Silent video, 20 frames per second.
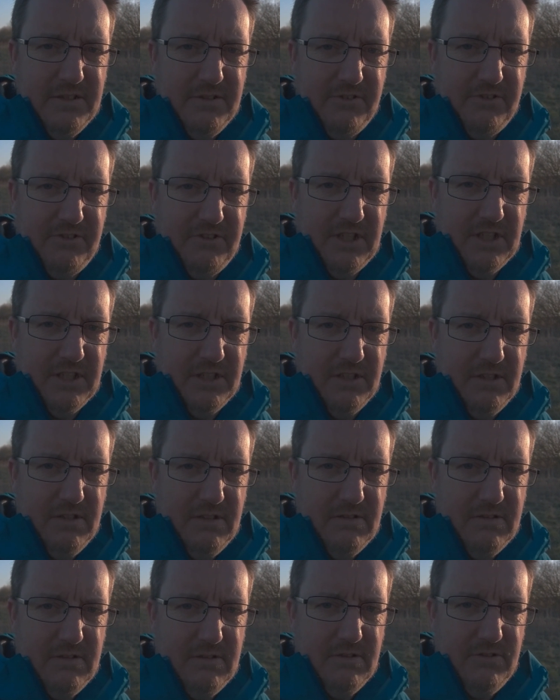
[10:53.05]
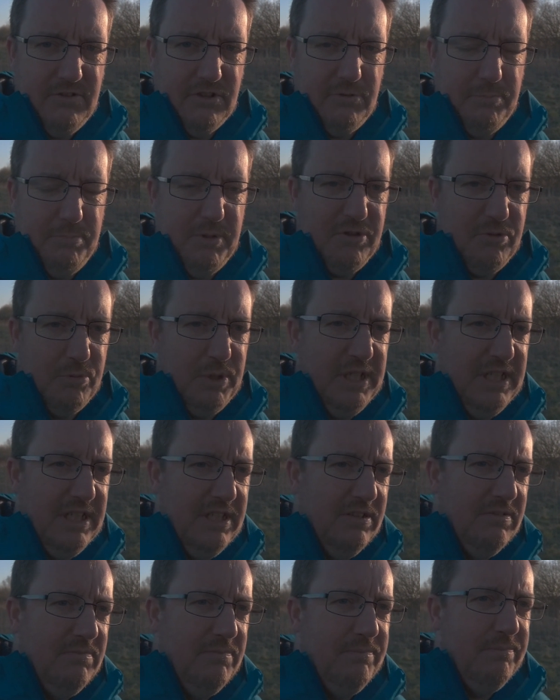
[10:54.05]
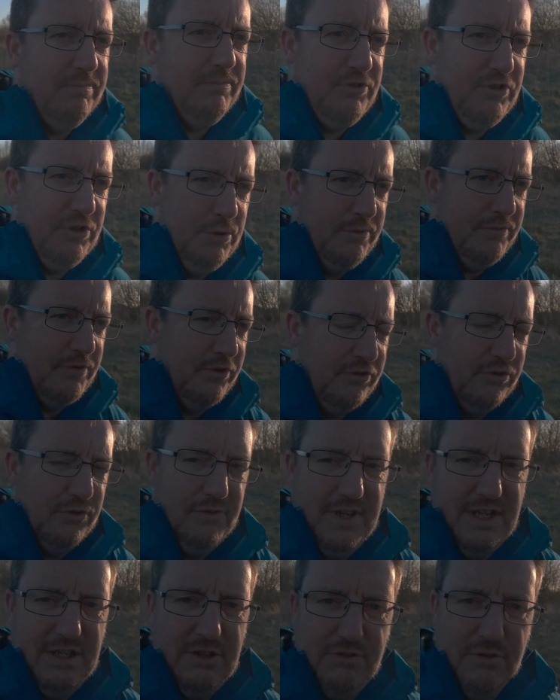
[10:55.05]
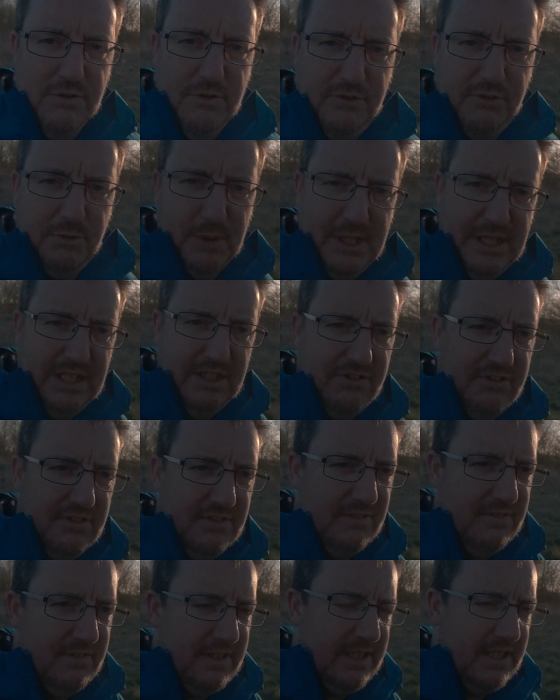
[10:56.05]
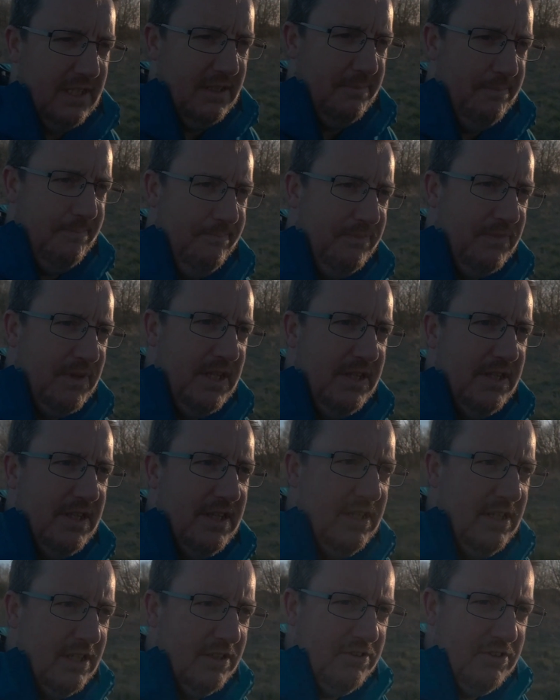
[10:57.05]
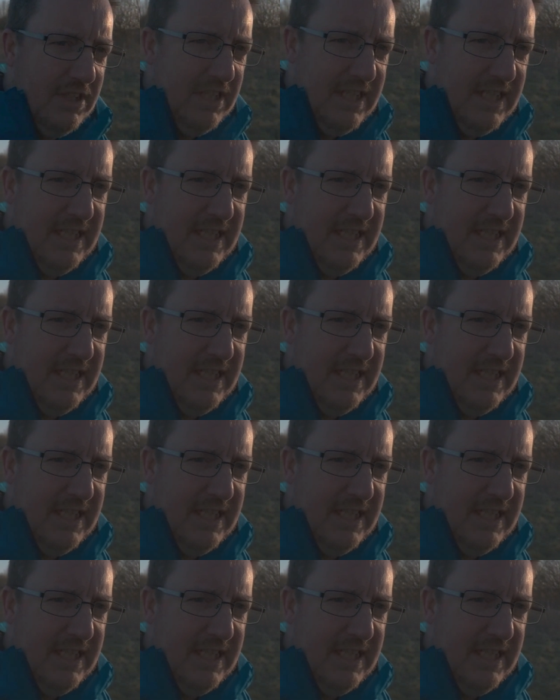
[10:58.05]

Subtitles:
sun just between two of the sort of entrance ways in the hut,